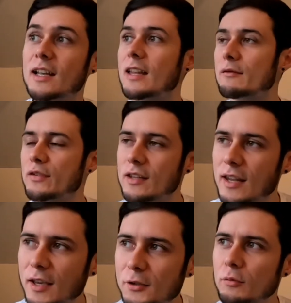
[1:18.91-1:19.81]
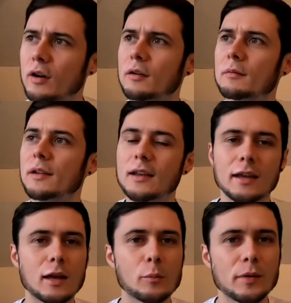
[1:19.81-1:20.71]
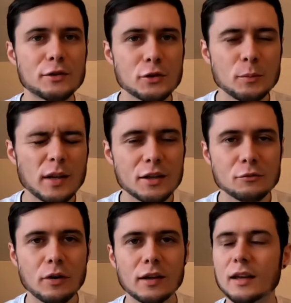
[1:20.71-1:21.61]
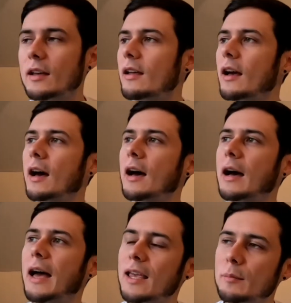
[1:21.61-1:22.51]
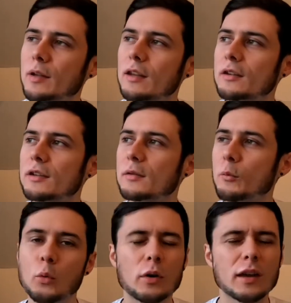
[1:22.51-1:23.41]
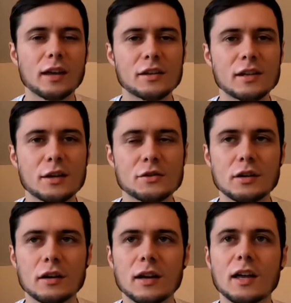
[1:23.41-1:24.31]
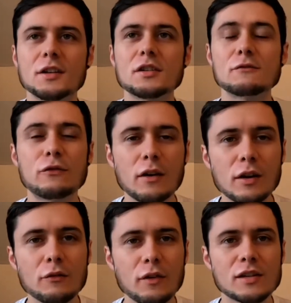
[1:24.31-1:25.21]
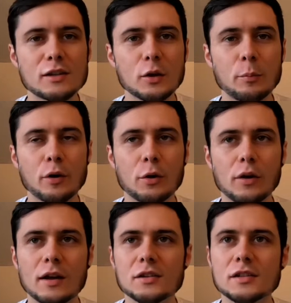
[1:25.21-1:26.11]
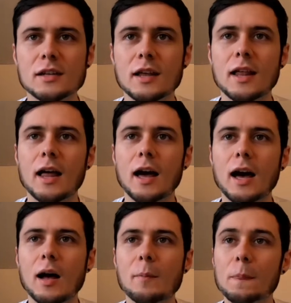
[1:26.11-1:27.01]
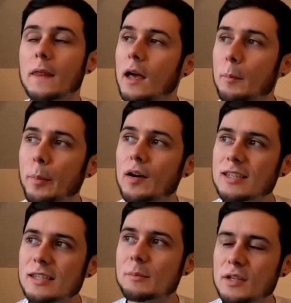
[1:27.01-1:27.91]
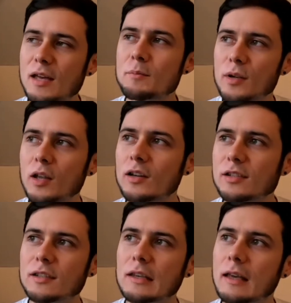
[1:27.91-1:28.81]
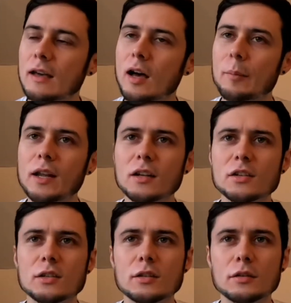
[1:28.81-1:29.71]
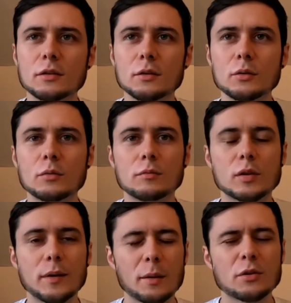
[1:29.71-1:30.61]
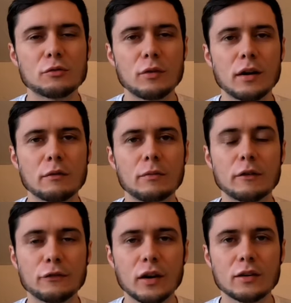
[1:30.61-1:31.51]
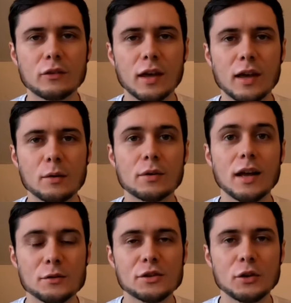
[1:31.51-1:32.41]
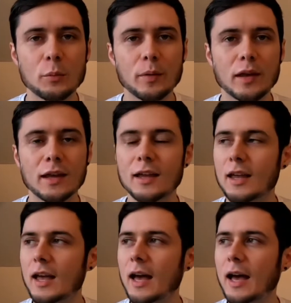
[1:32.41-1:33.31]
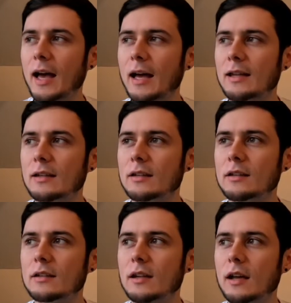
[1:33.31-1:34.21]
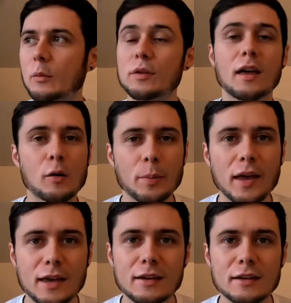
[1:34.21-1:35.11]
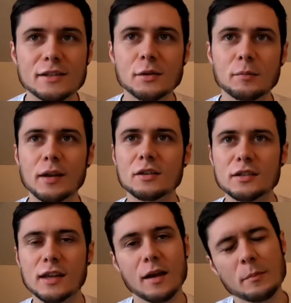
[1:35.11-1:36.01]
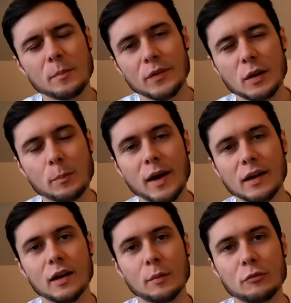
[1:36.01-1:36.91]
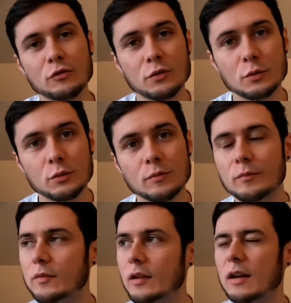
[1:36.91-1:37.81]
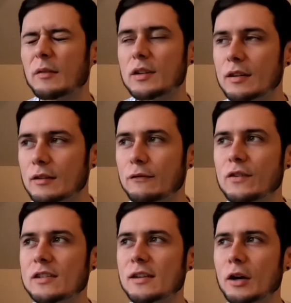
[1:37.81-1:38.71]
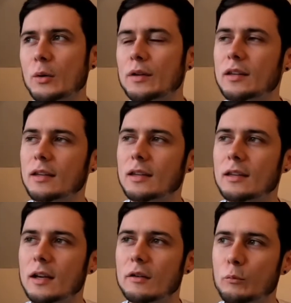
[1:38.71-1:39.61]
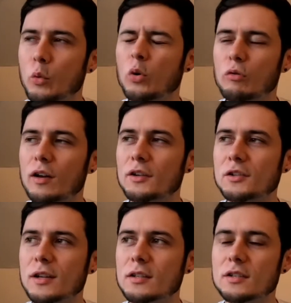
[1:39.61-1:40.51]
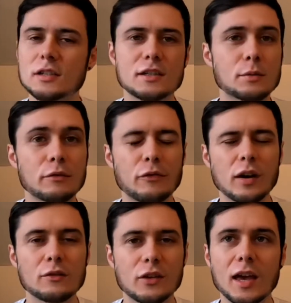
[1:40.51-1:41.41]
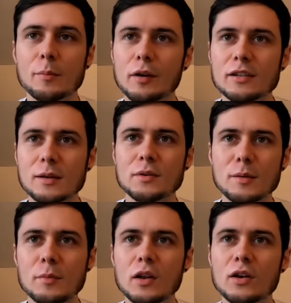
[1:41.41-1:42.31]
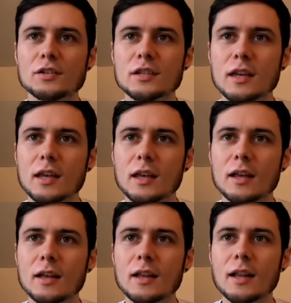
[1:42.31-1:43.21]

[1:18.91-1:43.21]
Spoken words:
And then for the next run, it would be 2 minutes running, 8 minutes walking, etc. So it's very, very slow progress. By September last year, I managed to be able to run a 5K without stopping and without pain. So I managed to get back up through the physio and the kind of walk-run strategy to a 5K by September last year.